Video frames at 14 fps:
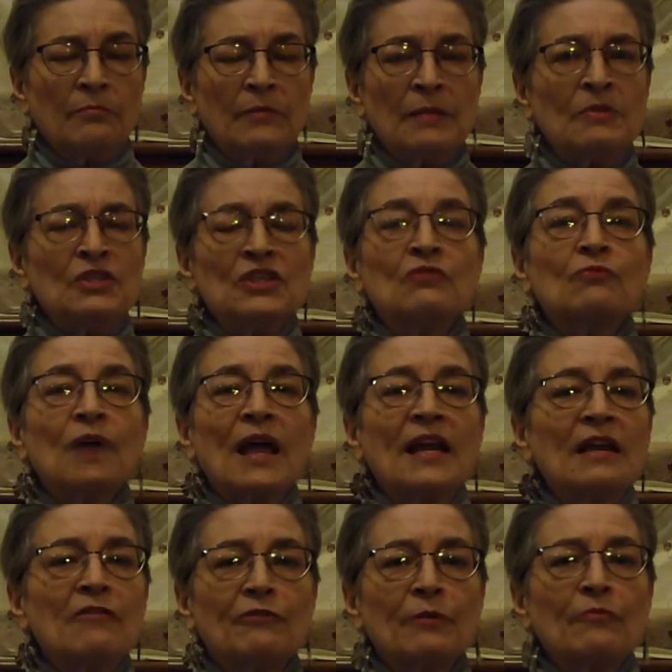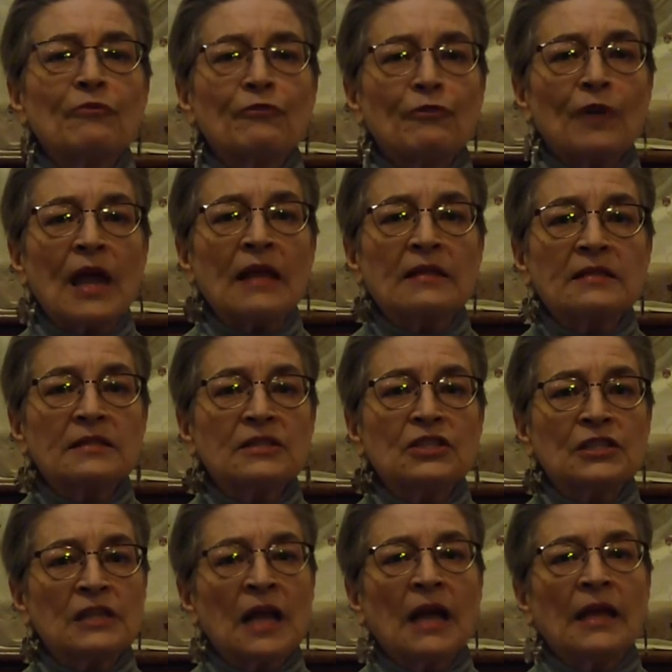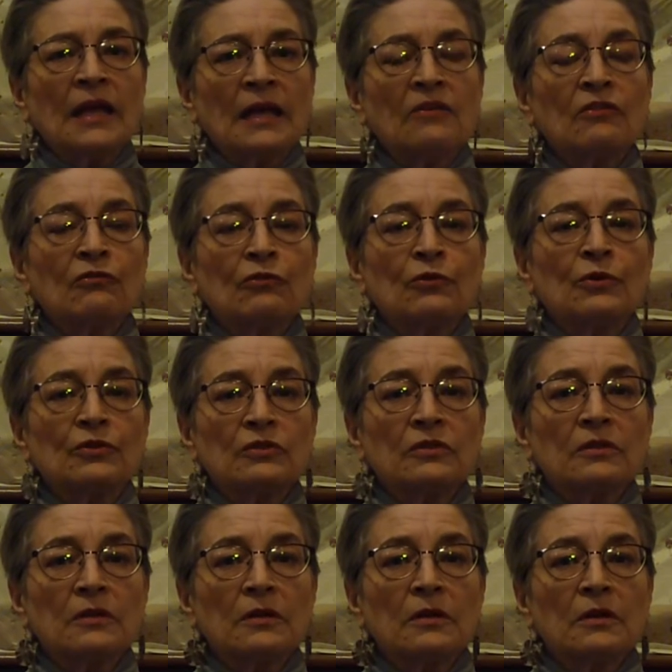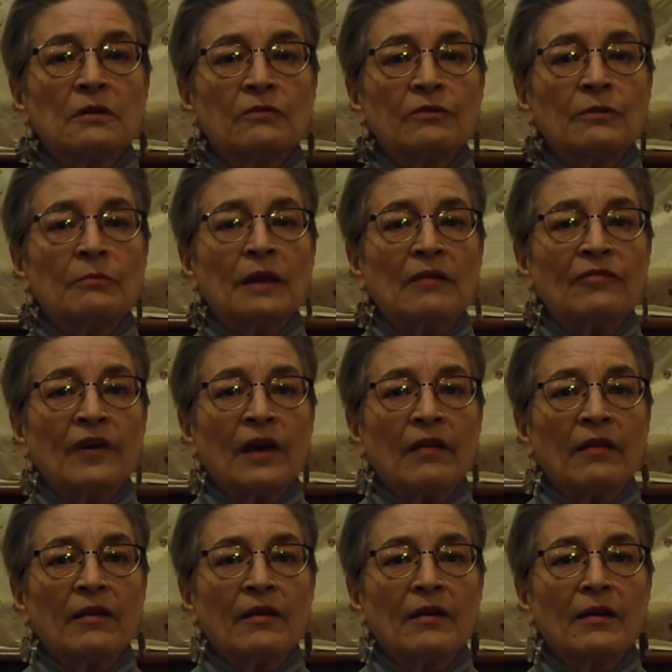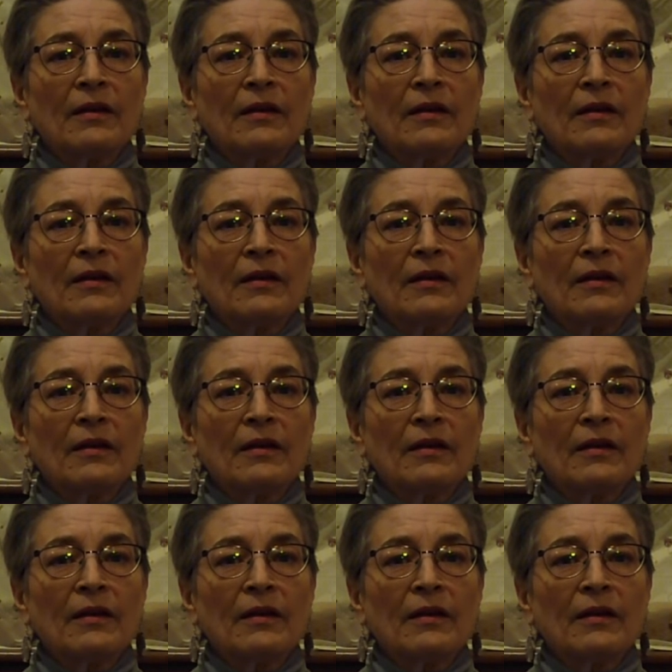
Maybe she's writing from France, and she's not yet divorced from my father.